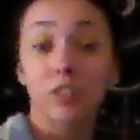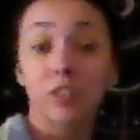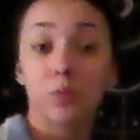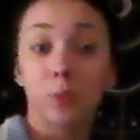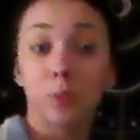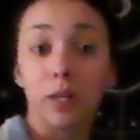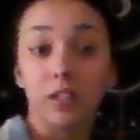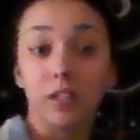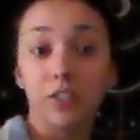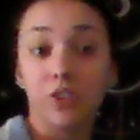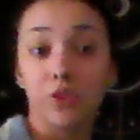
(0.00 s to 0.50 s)
as
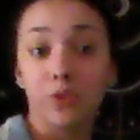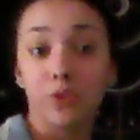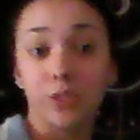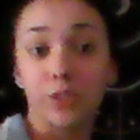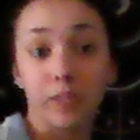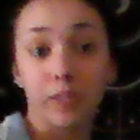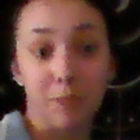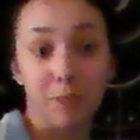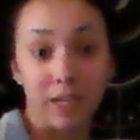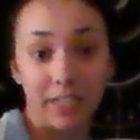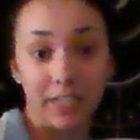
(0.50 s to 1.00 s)
well as
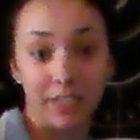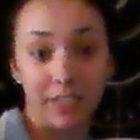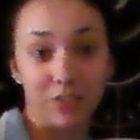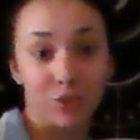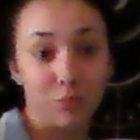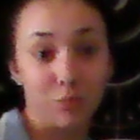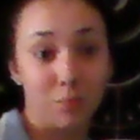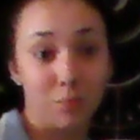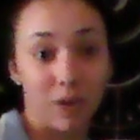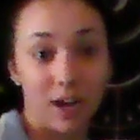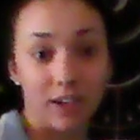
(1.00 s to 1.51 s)
using money
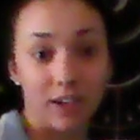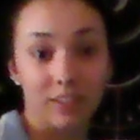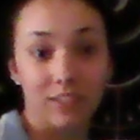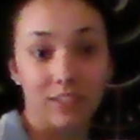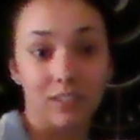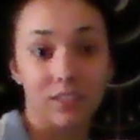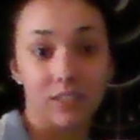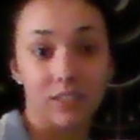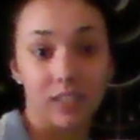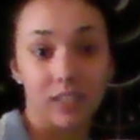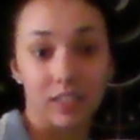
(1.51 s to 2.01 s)
to
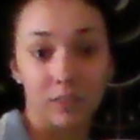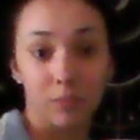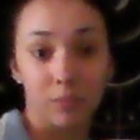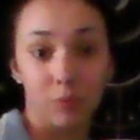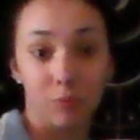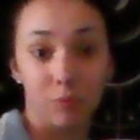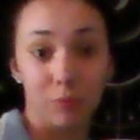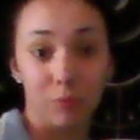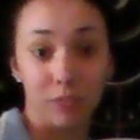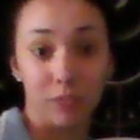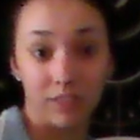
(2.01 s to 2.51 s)
practice
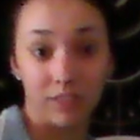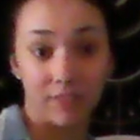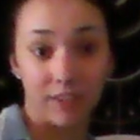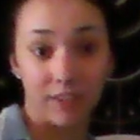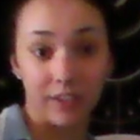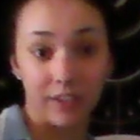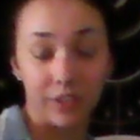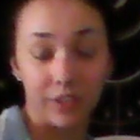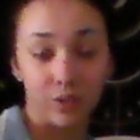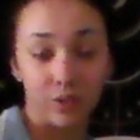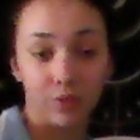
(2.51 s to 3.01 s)
decimal place
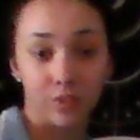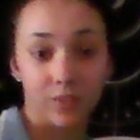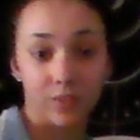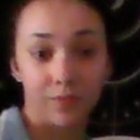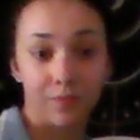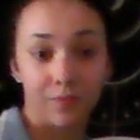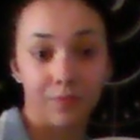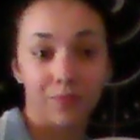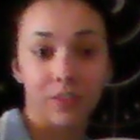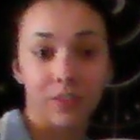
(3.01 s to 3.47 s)
values.